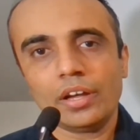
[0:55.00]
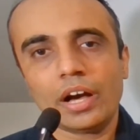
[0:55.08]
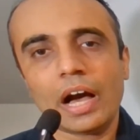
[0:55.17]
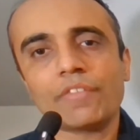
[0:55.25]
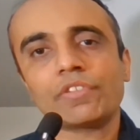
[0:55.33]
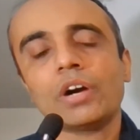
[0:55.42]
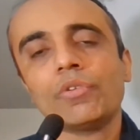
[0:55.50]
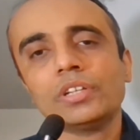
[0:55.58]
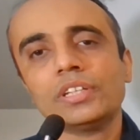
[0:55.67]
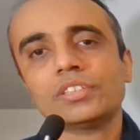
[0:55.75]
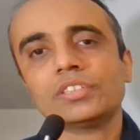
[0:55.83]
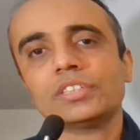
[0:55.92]
I've covered
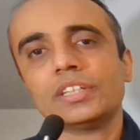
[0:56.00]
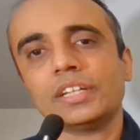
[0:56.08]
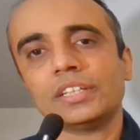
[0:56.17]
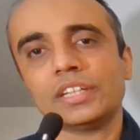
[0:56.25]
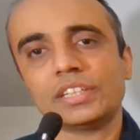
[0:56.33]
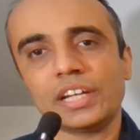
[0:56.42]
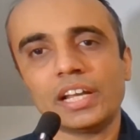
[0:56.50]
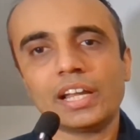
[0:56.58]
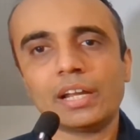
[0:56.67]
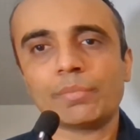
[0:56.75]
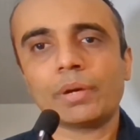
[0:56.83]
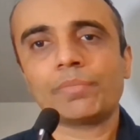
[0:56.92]
this in detail
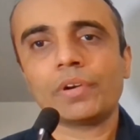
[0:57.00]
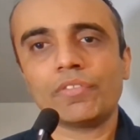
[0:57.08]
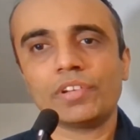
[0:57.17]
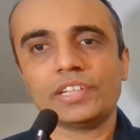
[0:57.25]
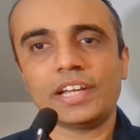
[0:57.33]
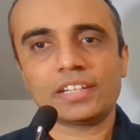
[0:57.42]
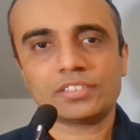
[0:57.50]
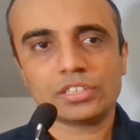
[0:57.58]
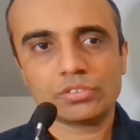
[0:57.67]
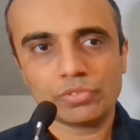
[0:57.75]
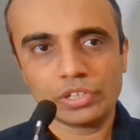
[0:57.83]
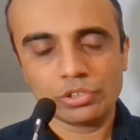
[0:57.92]
in my privilege
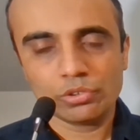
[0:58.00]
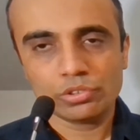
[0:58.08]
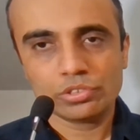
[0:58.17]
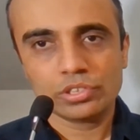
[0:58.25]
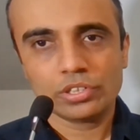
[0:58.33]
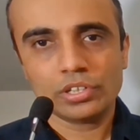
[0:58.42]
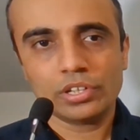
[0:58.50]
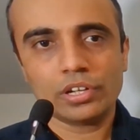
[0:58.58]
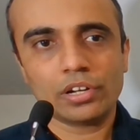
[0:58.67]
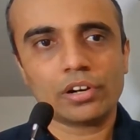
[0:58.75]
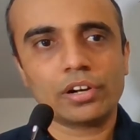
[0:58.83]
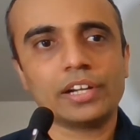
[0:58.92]
access videos
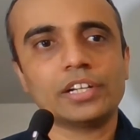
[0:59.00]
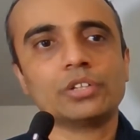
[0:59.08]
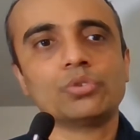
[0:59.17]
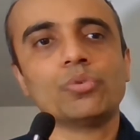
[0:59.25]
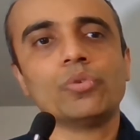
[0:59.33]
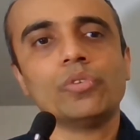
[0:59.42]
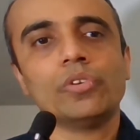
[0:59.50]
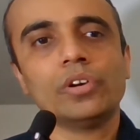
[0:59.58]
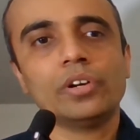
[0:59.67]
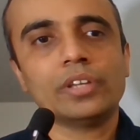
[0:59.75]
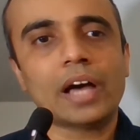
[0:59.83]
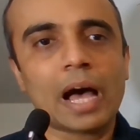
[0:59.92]
related to
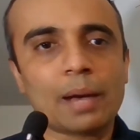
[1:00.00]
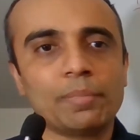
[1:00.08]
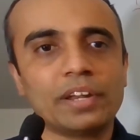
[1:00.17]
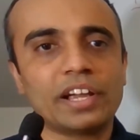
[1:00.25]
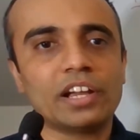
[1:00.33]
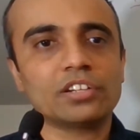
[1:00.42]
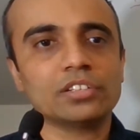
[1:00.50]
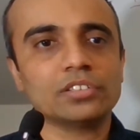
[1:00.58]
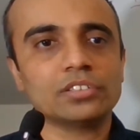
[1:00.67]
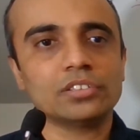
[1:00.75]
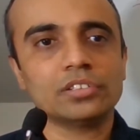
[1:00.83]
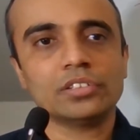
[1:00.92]
the application
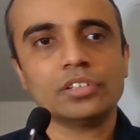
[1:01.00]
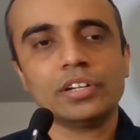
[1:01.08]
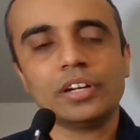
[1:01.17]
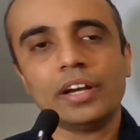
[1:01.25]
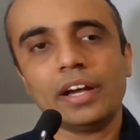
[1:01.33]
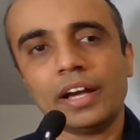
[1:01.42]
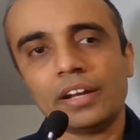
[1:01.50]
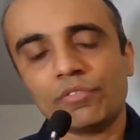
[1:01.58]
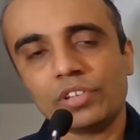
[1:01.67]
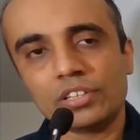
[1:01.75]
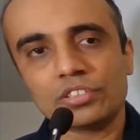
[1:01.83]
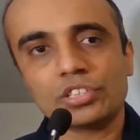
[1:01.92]
and
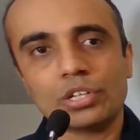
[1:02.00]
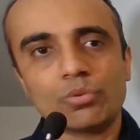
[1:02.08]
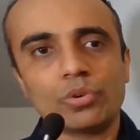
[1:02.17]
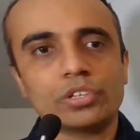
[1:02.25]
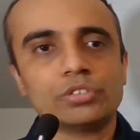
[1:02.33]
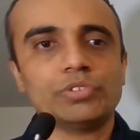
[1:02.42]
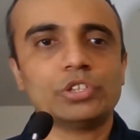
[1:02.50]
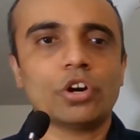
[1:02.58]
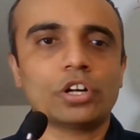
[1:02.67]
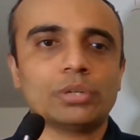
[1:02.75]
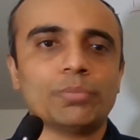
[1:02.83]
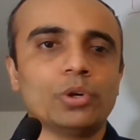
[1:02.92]
within servers we
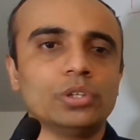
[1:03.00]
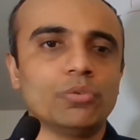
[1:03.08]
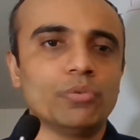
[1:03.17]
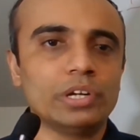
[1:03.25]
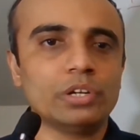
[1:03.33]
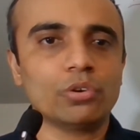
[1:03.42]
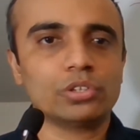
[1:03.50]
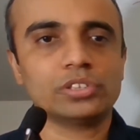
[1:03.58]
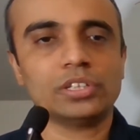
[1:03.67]
talked about the Windows,